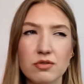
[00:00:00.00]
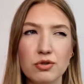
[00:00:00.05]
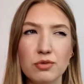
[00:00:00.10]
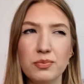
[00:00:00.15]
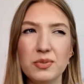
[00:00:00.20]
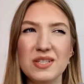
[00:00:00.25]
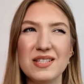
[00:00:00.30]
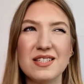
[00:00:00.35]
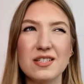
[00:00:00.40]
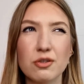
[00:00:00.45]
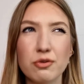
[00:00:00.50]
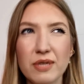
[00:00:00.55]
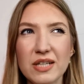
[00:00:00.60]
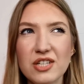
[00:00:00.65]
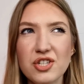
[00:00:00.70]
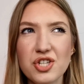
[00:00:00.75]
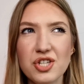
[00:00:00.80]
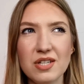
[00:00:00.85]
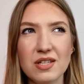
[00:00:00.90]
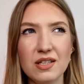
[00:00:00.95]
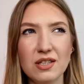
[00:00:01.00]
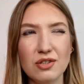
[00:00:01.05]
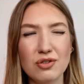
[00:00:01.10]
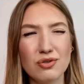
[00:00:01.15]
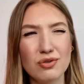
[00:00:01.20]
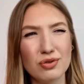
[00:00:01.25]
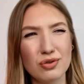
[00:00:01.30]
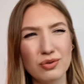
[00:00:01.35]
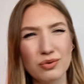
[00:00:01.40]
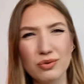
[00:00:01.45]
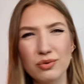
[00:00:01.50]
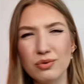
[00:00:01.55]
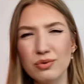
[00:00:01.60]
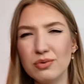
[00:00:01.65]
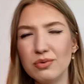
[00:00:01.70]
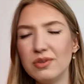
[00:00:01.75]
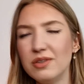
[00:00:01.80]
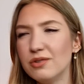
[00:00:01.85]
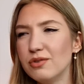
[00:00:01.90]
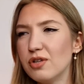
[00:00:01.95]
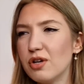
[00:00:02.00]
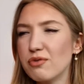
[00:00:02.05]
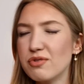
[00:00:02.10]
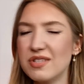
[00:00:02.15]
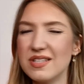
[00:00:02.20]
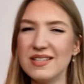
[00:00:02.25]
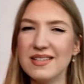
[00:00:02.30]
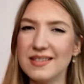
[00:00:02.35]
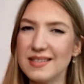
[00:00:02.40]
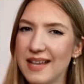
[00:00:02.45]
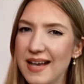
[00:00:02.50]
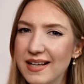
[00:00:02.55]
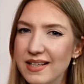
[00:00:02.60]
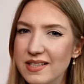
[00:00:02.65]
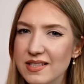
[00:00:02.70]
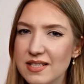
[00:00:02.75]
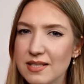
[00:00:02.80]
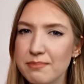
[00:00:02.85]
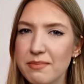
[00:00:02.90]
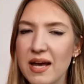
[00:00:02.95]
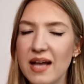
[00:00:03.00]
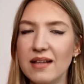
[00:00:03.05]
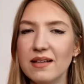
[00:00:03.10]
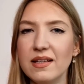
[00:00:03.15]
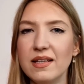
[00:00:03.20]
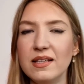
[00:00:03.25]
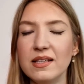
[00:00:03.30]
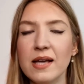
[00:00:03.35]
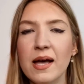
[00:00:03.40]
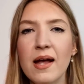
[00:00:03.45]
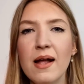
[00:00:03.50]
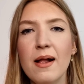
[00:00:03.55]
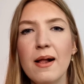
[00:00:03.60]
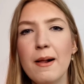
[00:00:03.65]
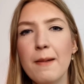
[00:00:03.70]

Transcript: be screechy, too, you know, synthetic smelling,